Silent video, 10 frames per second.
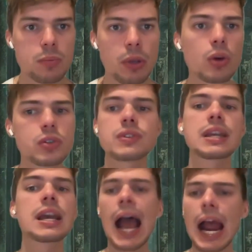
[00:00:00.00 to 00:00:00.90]
because obviously
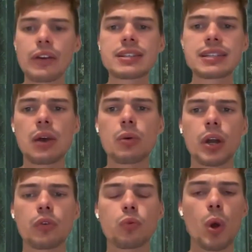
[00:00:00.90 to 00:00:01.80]
Harry's now kind
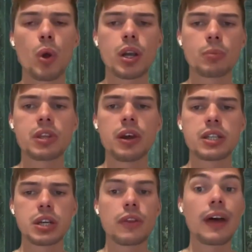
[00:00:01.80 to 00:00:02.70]
of woken up to the
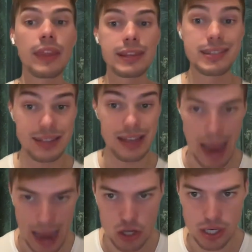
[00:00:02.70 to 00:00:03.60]
idea that this is
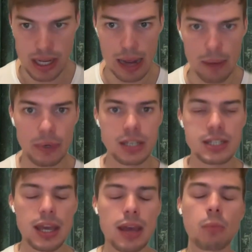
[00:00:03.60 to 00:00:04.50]
actually happening to
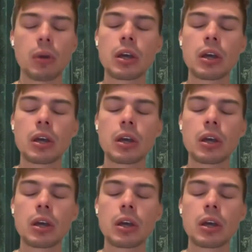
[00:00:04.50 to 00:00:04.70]
him.